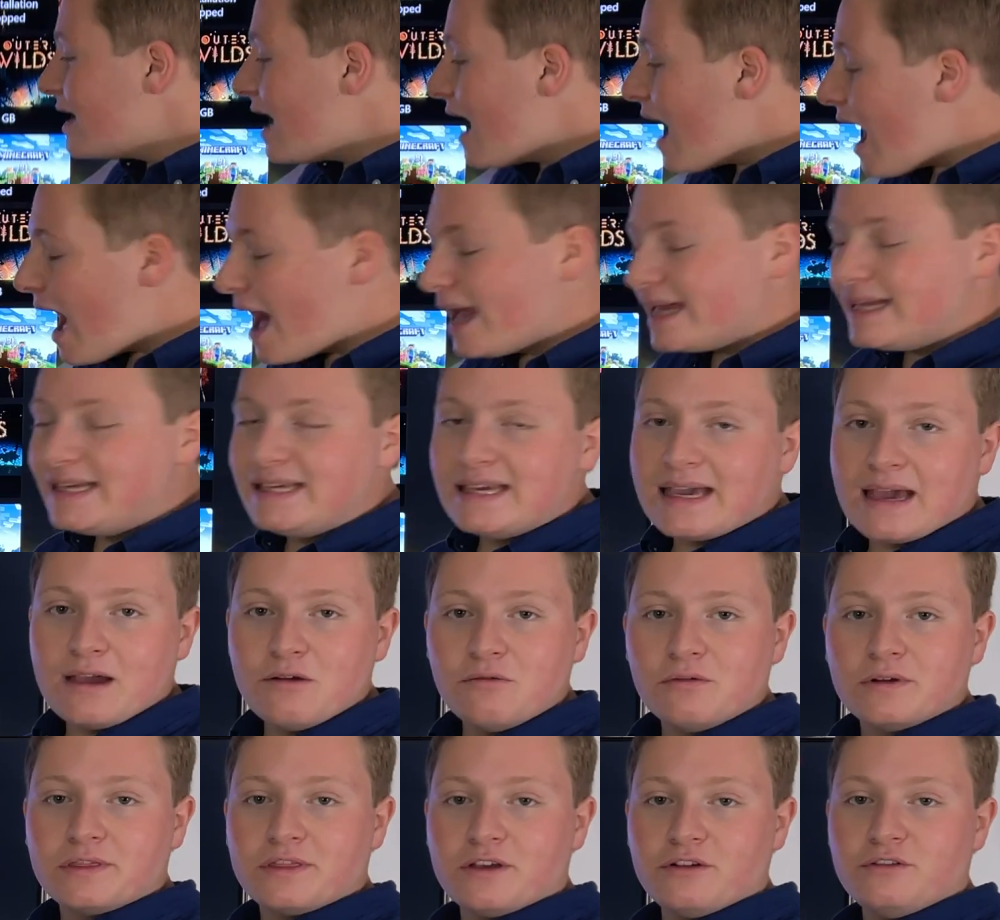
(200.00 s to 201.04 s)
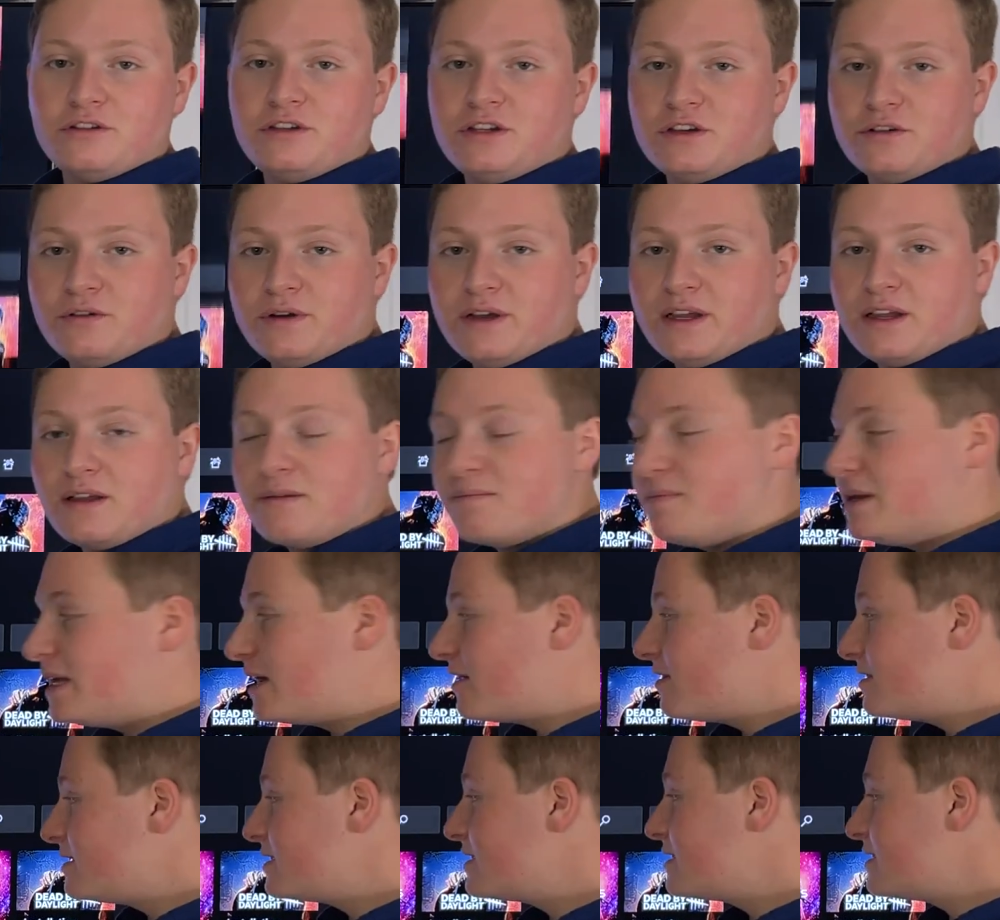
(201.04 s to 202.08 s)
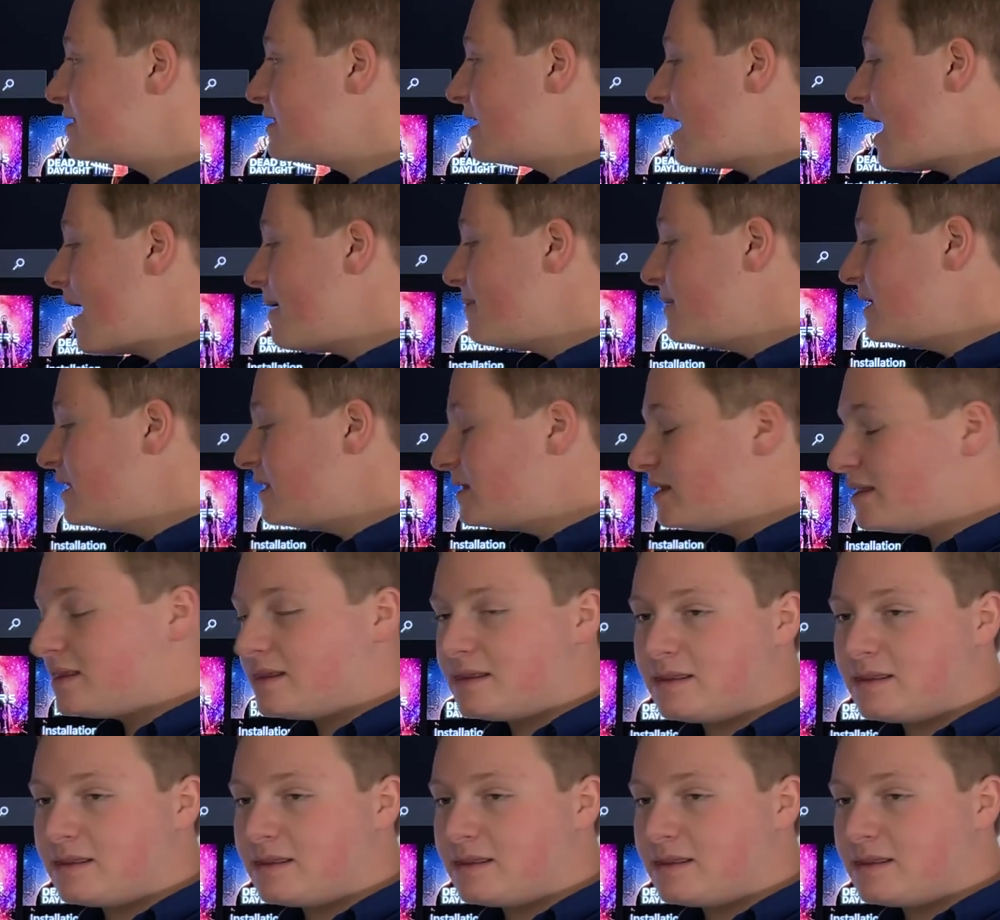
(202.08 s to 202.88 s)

I get what they're doing because, I mean,